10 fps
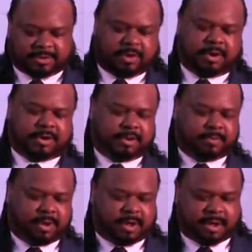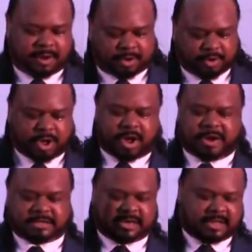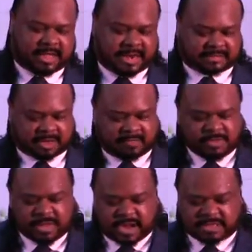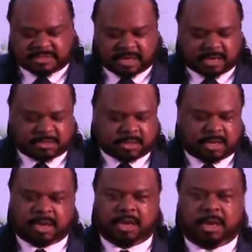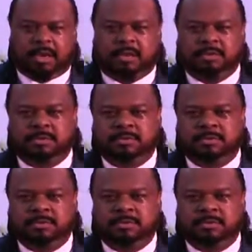going to the bar, doing all this other kind of stuff. And he said, hey,